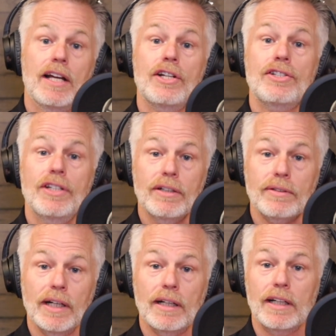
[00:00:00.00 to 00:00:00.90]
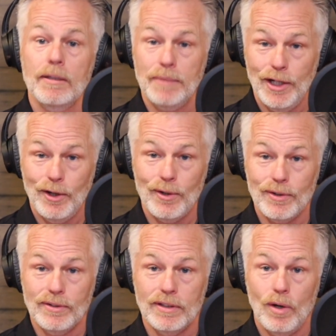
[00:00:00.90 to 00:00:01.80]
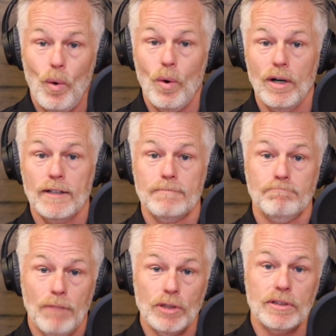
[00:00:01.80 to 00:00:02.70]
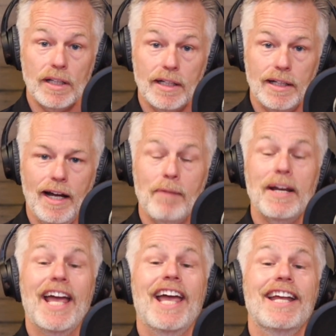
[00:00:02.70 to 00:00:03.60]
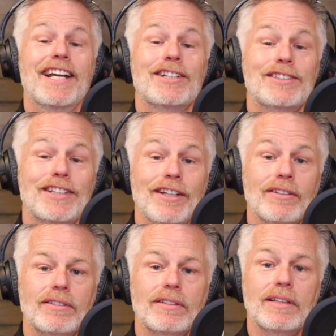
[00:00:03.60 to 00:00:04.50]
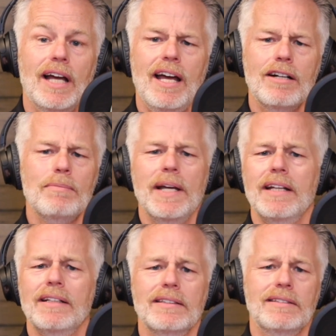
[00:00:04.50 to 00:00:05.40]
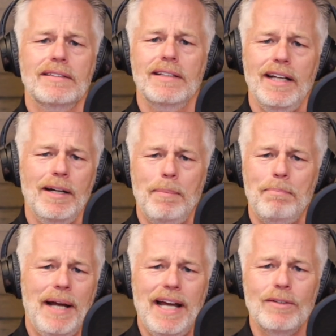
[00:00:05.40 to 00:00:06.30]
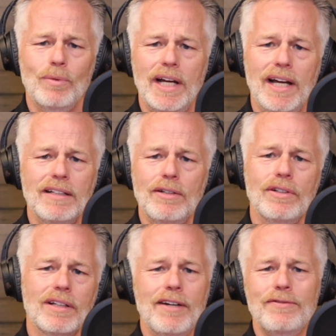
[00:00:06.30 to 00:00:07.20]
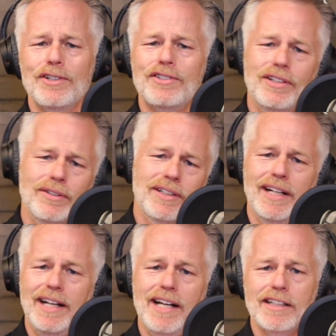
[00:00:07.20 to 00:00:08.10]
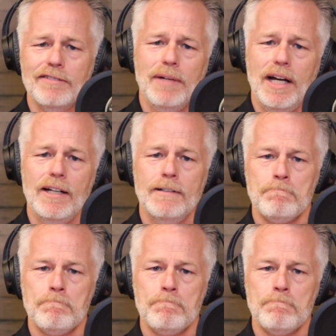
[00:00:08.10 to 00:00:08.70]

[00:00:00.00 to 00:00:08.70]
children can be a hurdle, or most of the time, an excuse. I don't mean this is in a bad way. I know you love your children, and I love mine.